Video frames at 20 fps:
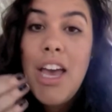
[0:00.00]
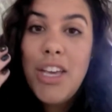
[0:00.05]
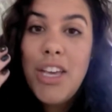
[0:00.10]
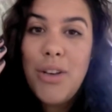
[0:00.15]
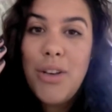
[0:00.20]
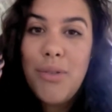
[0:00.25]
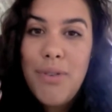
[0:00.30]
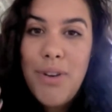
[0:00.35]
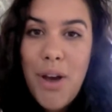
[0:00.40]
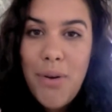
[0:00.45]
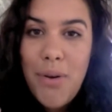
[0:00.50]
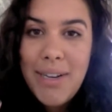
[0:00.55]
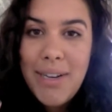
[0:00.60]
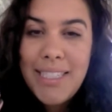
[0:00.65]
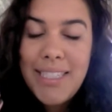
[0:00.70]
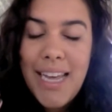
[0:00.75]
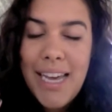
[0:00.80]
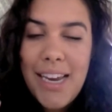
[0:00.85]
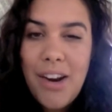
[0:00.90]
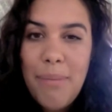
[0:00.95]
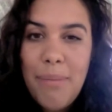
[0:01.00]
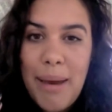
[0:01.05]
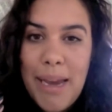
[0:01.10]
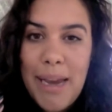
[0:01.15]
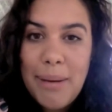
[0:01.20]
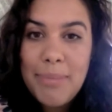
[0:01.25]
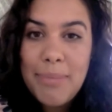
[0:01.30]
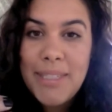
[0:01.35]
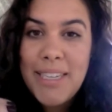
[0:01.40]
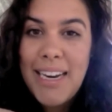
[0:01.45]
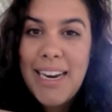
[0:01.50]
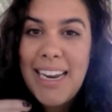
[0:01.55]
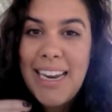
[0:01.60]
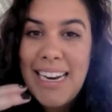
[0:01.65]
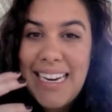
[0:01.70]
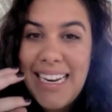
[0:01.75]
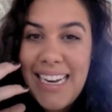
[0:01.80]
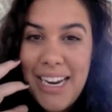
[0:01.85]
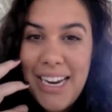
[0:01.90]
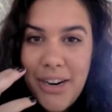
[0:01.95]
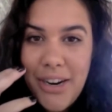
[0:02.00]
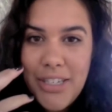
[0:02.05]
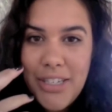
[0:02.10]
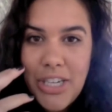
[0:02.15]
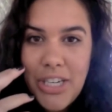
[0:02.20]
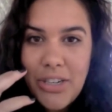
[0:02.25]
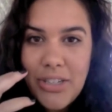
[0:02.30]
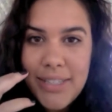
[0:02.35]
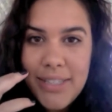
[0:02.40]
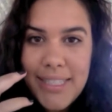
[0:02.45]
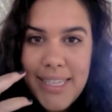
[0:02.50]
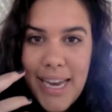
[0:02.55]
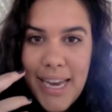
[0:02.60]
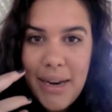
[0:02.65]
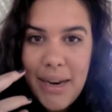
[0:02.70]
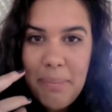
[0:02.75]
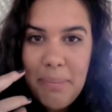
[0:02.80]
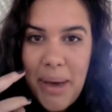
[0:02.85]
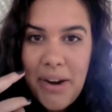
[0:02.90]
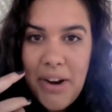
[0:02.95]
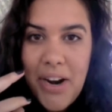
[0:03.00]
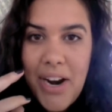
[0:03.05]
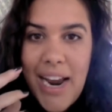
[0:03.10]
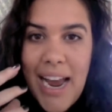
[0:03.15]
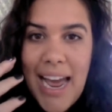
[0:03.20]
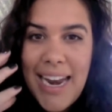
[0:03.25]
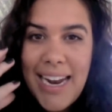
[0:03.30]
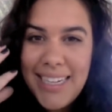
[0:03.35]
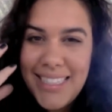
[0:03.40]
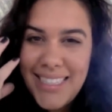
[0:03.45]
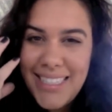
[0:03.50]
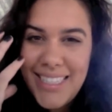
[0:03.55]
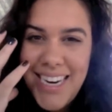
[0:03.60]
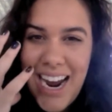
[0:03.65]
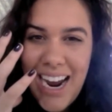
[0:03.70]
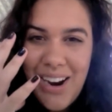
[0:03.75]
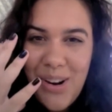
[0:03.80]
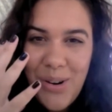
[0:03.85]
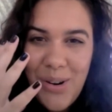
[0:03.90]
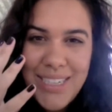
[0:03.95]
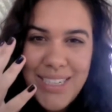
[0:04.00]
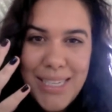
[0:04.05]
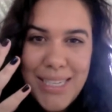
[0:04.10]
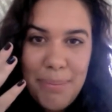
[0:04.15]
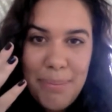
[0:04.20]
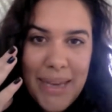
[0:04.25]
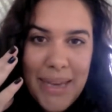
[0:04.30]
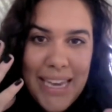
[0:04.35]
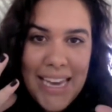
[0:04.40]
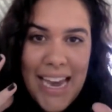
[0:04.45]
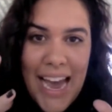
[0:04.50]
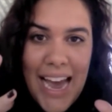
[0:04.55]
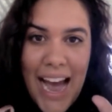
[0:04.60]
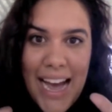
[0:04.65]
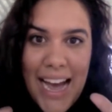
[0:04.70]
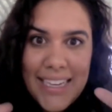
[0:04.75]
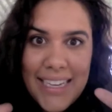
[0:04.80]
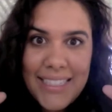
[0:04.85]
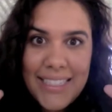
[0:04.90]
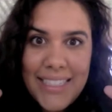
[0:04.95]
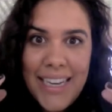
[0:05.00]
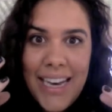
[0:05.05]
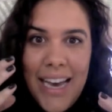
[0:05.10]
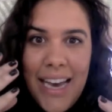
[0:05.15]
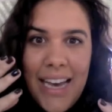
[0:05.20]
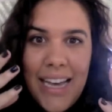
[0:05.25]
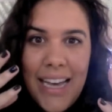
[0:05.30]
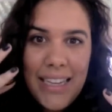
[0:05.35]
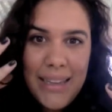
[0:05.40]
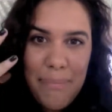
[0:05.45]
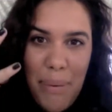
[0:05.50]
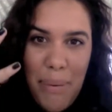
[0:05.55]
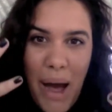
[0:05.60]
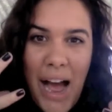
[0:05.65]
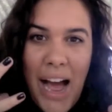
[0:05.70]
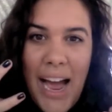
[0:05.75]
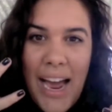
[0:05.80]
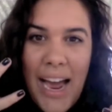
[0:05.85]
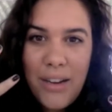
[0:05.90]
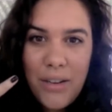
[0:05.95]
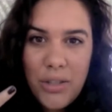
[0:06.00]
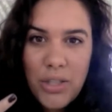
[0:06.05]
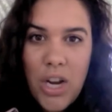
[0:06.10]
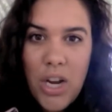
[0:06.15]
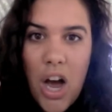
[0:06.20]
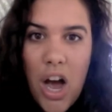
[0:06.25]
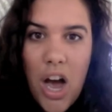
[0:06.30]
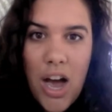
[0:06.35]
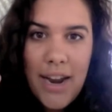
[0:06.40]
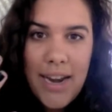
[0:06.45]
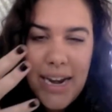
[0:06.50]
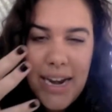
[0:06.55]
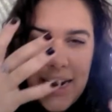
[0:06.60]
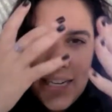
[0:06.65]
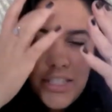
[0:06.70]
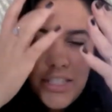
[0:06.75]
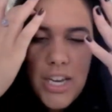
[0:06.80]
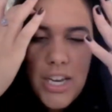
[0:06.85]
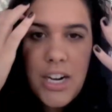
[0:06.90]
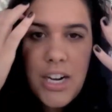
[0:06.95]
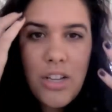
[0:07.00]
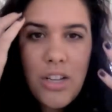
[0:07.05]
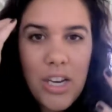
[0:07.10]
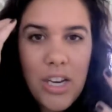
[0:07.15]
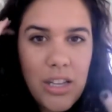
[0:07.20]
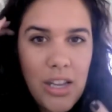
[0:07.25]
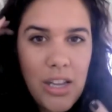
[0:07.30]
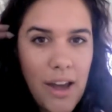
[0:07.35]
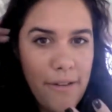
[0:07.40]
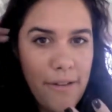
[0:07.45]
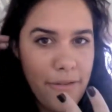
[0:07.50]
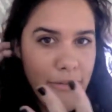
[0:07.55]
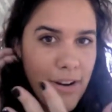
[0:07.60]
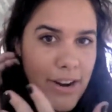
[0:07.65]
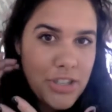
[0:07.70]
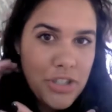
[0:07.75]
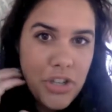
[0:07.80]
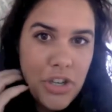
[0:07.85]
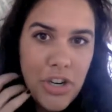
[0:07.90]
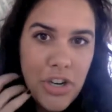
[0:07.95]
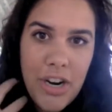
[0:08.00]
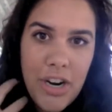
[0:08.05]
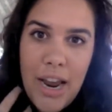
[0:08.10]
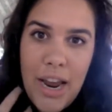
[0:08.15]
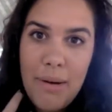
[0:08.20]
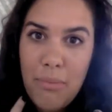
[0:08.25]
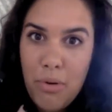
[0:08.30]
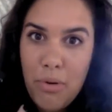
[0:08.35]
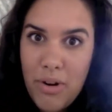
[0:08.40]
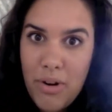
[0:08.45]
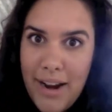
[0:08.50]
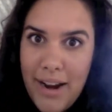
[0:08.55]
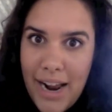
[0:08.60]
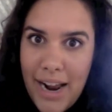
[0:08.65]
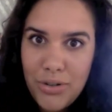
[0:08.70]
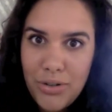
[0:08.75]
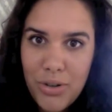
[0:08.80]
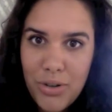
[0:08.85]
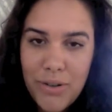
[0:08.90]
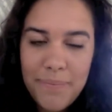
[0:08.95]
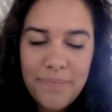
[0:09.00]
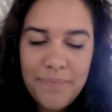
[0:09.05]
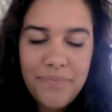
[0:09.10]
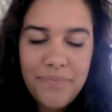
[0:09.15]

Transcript: you'll notice that your makeup's going to adhere to your skin better and it's not going to be as piled on, and it's going to look a lot fresher and more natural.